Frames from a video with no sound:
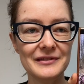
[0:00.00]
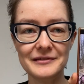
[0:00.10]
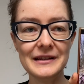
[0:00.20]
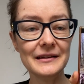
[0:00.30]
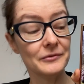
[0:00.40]

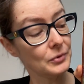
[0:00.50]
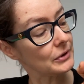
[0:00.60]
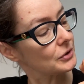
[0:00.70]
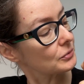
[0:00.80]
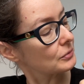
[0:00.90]
really
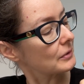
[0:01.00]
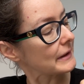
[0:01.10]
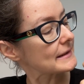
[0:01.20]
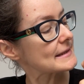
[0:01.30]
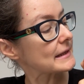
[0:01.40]
want to
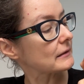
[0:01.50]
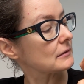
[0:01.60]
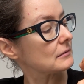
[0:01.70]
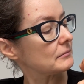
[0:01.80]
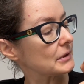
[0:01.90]

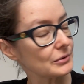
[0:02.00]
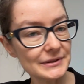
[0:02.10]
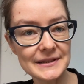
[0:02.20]
understand, because